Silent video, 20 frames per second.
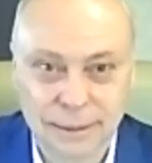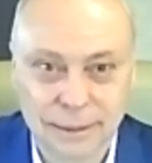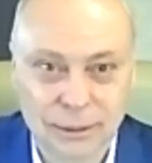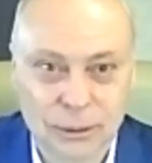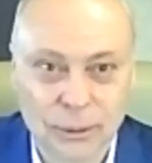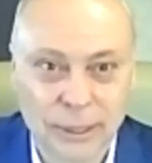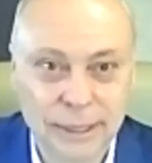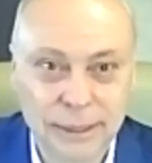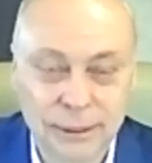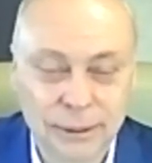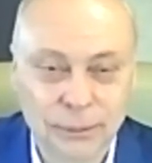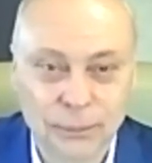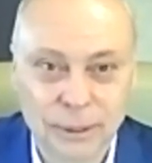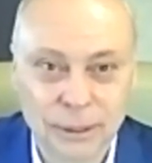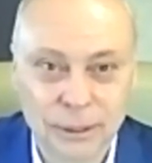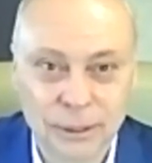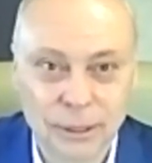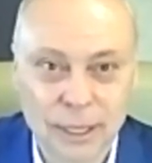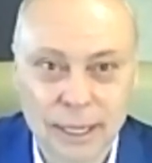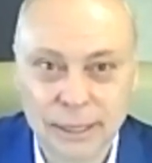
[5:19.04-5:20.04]
Christ
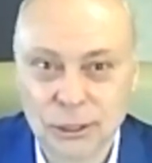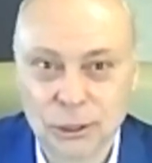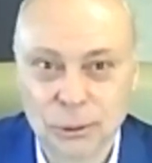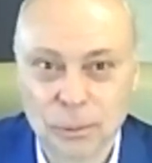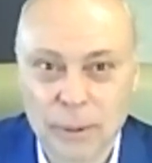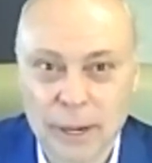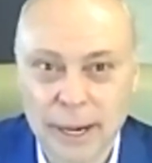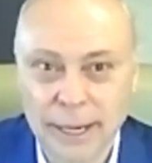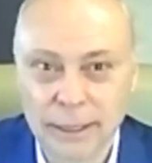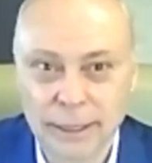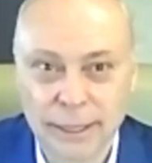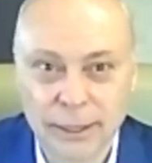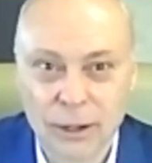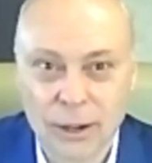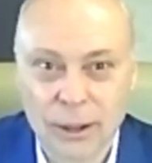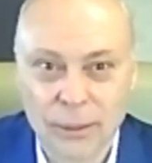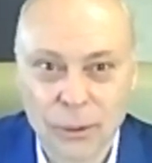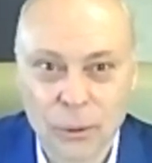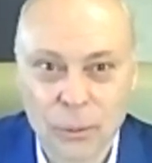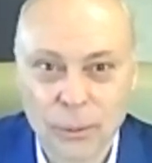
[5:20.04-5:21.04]
was not smiling
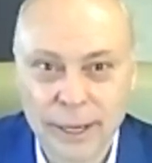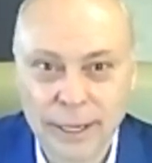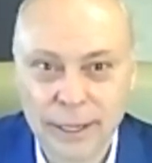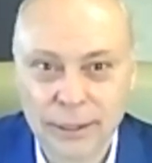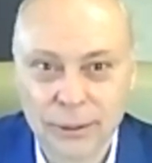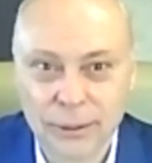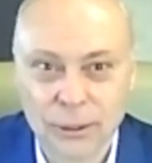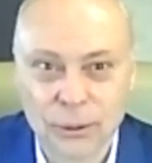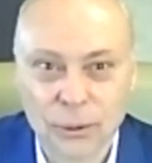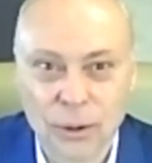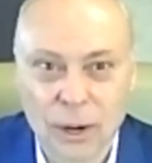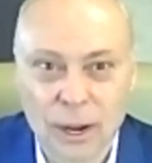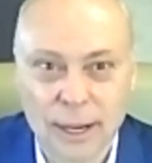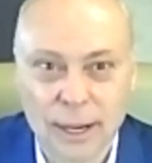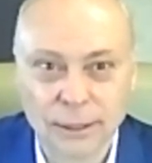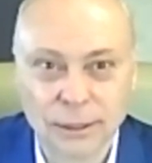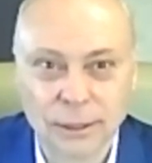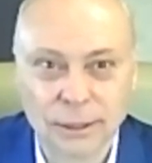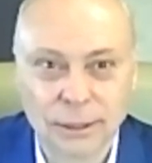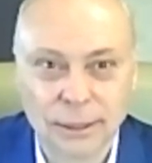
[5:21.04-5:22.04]
on the way to the
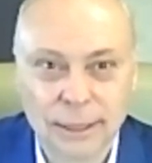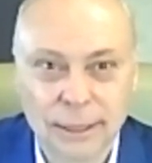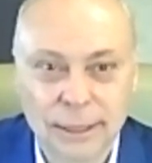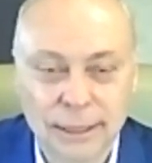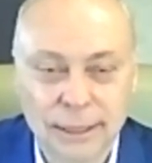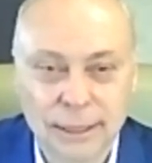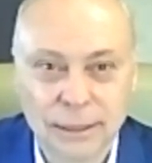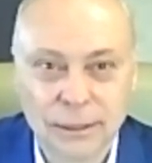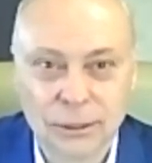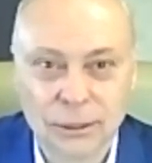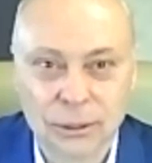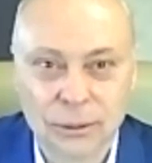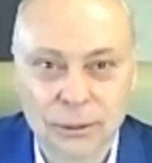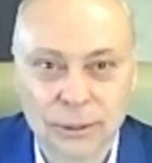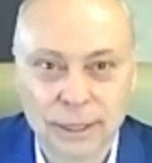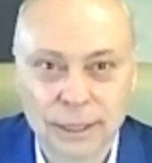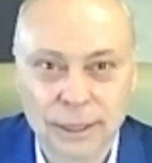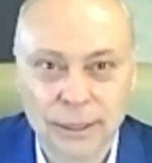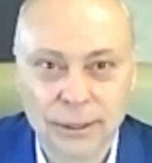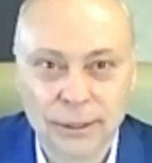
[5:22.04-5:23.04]
cross. So
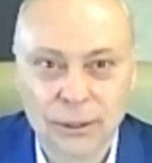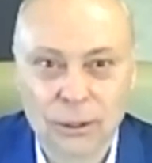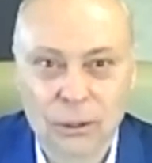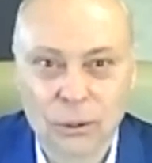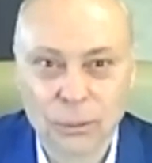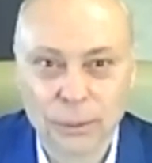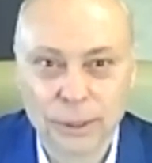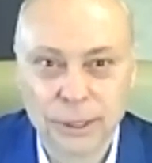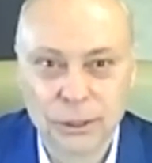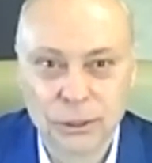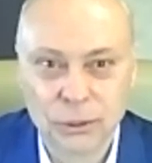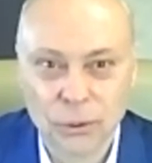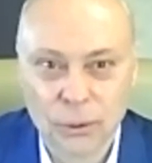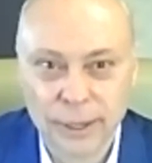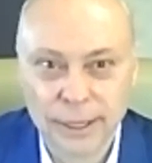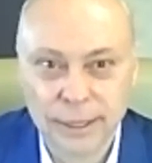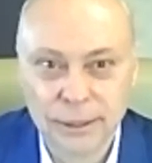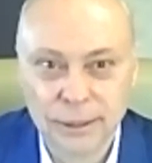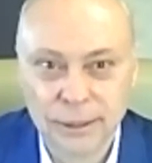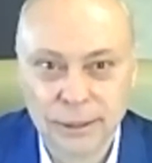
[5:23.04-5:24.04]
you don't
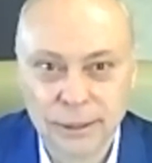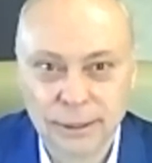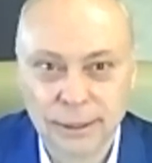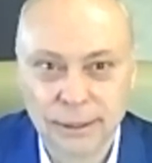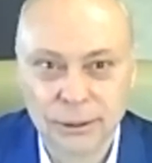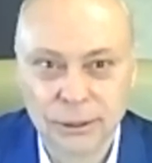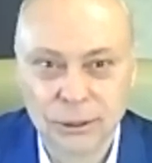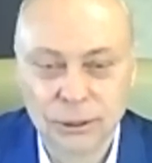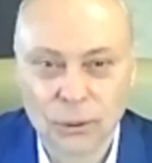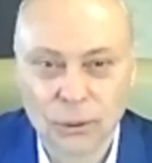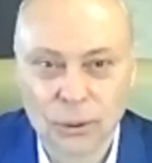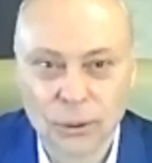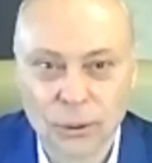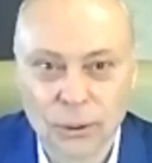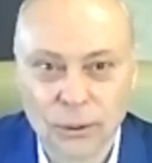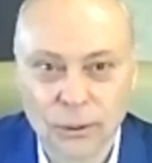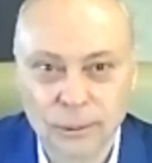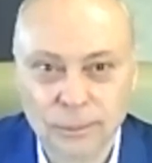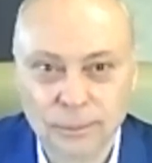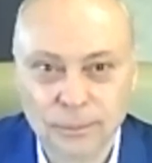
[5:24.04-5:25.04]
rejoice in
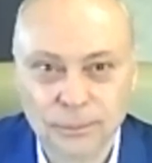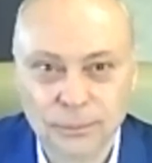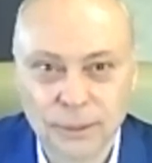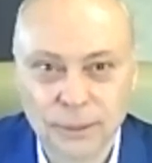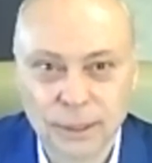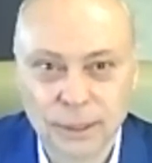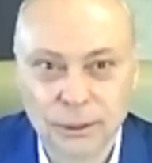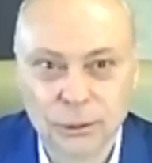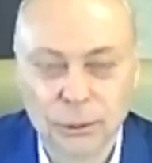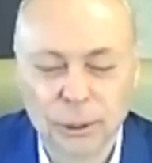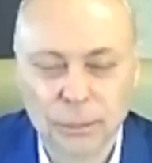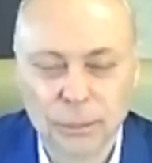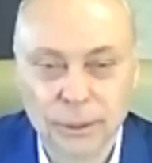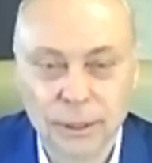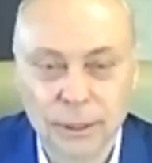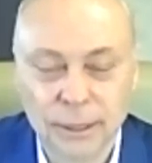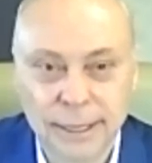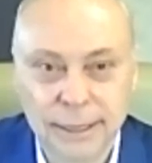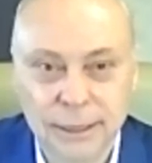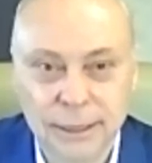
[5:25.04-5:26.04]
sorrow and
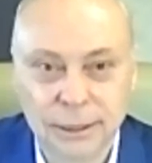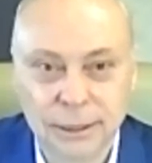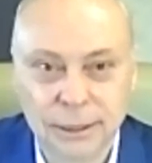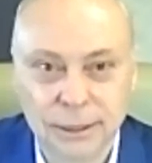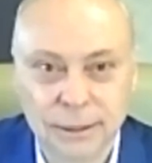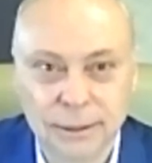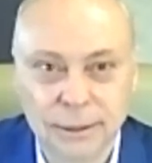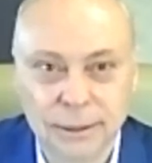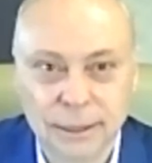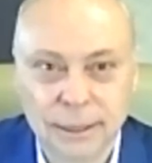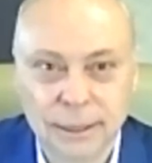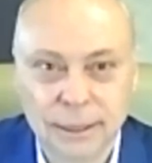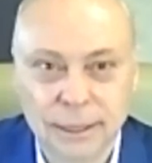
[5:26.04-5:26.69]
tribulation.